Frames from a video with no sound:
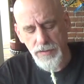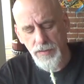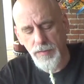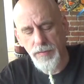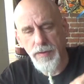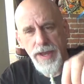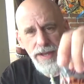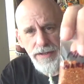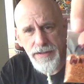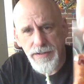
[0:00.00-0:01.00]

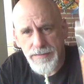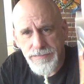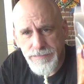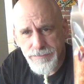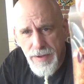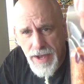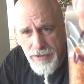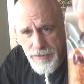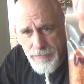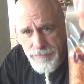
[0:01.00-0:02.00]
Great
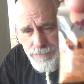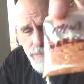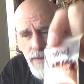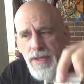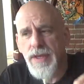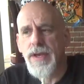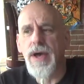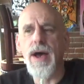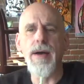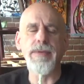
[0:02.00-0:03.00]
powder.
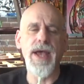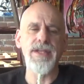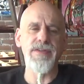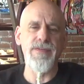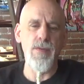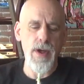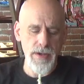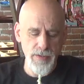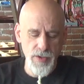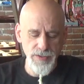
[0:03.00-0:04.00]
Guys, if you
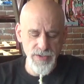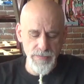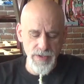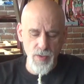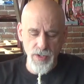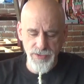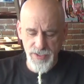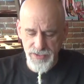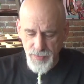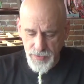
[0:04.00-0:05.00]
want to grow some mini war
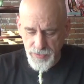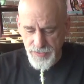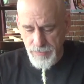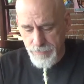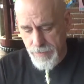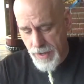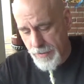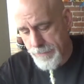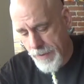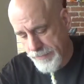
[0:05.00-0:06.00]
tricks, you want to grow some
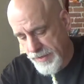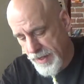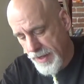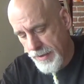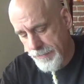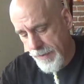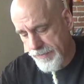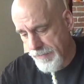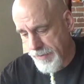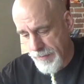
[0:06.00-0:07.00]
pumpkin
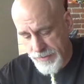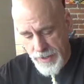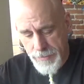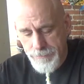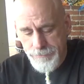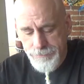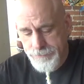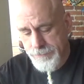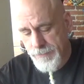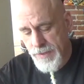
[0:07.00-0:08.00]
bubblegum,
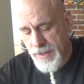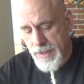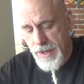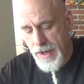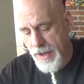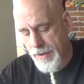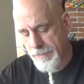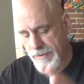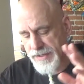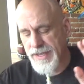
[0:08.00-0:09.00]

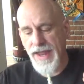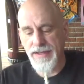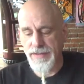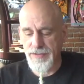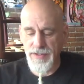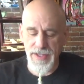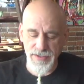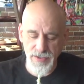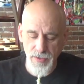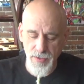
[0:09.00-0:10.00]
you got do
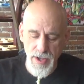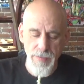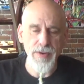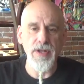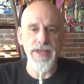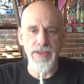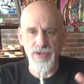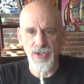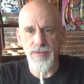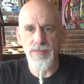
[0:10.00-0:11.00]
this. Go to put a link in the
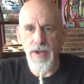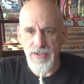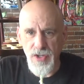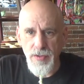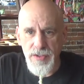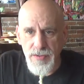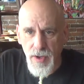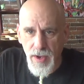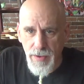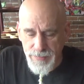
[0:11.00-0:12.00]
description box. Go to his
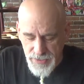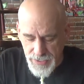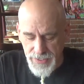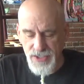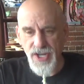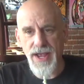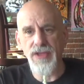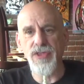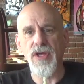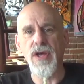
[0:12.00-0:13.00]
website and check
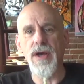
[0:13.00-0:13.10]
out the